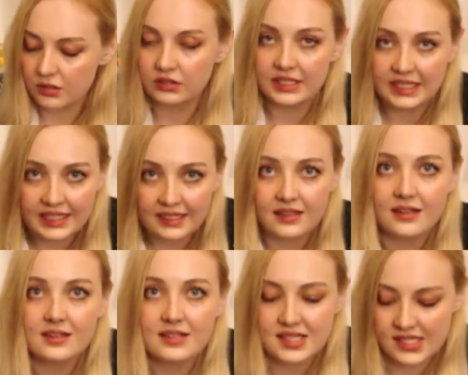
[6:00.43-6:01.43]
on
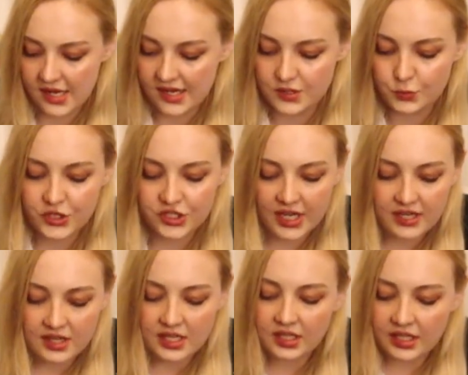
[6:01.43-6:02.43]
either side, which I
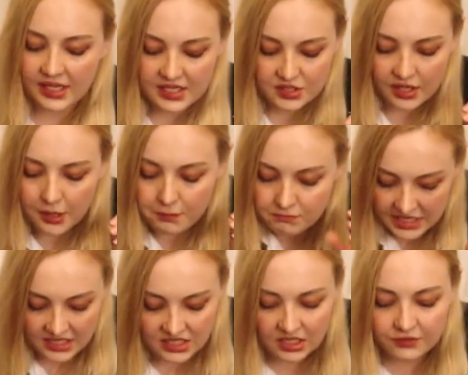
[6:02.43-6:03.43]
think is
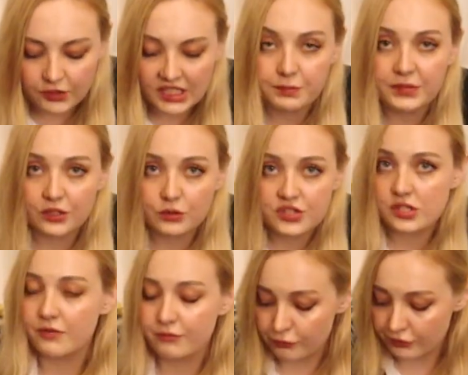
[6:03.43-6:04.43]
amazing for keeping your
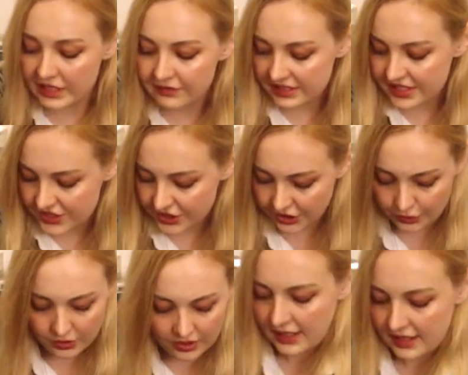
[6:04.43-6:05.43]
stuff really, really
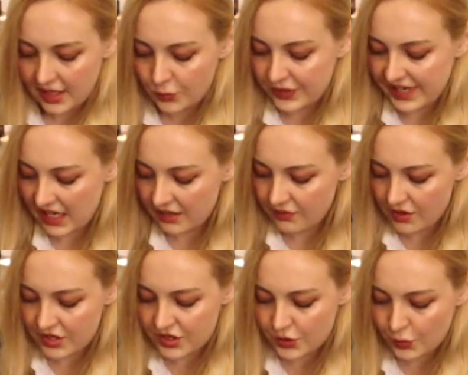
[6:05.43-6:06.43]
secure. And then we have
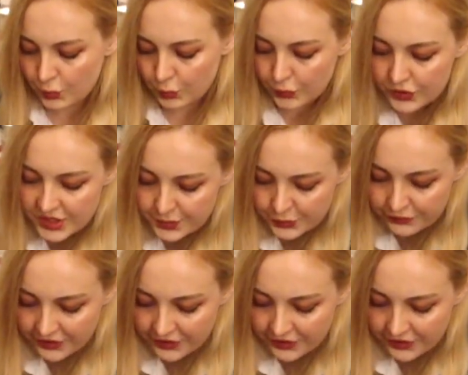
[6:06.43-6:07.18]
this waterproof